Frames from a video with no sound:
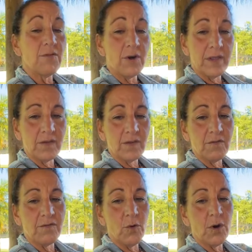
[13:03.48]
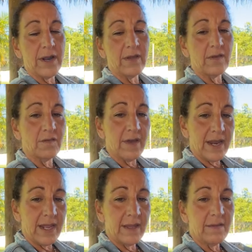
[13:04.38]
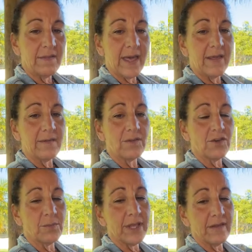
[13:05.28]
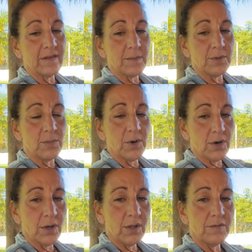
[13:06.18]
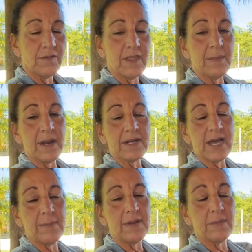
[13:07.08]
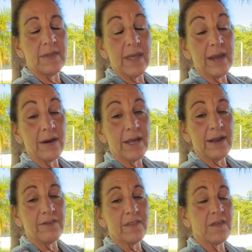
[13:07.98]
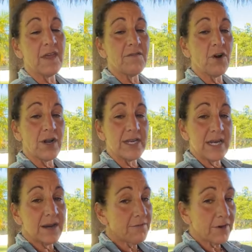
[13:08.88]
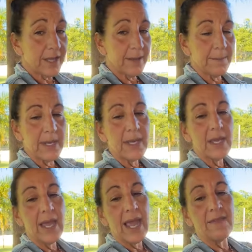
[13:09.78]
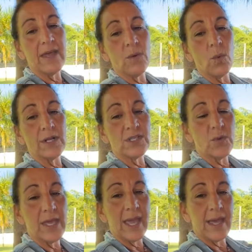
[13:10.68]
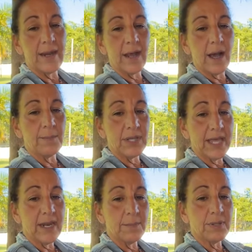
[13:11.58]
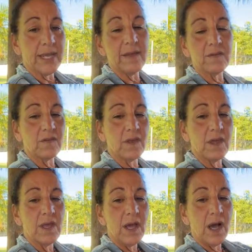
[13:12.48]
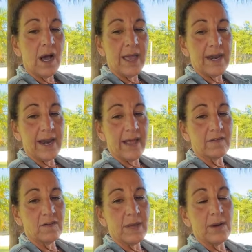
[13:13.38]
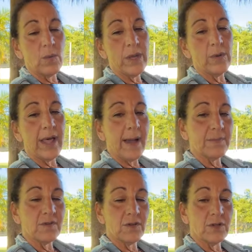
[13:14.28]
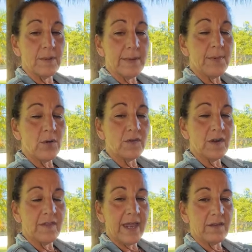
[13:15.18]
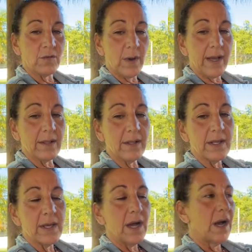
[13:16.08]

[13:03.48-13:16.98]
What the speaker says: invoice for his vetting that took place at Blue Pearl for the amount of time he'd been there and everything that they've already done for him. And then once we get a plan in place, and an estimate, we will absolutely be posting that as well